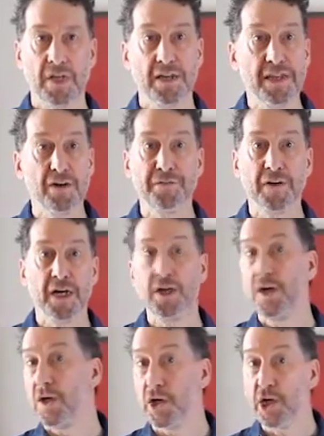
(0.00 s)
They'll find
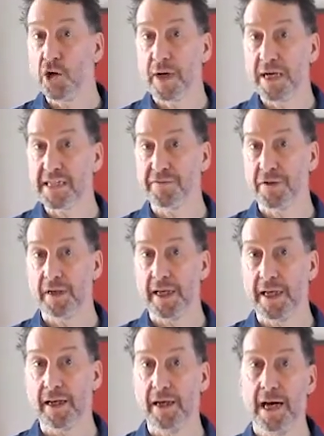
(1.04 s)
new ways of
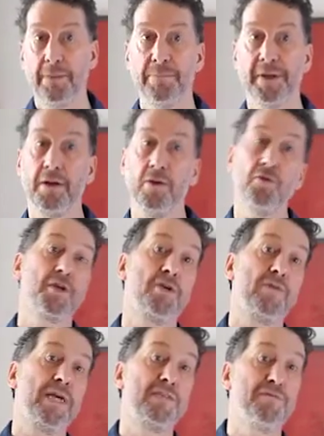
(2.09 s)
earning and build
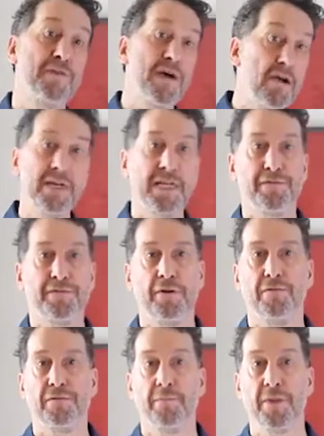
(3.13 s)
careers very
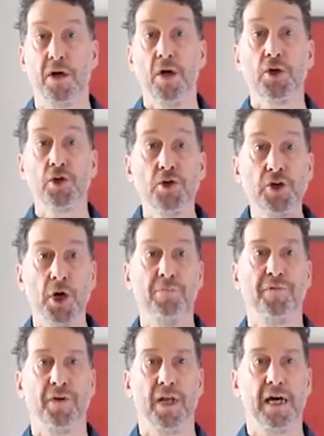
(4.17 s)
different from the job
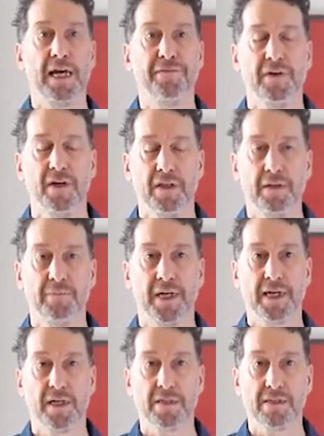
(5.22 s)
for life that my
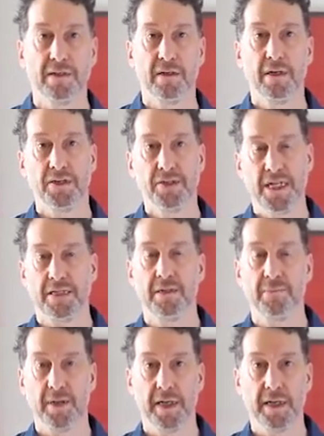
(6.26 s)
cousin
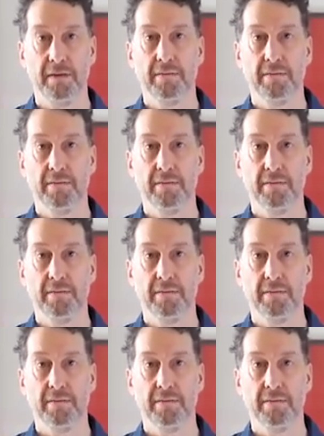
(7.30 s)
Chetanbhai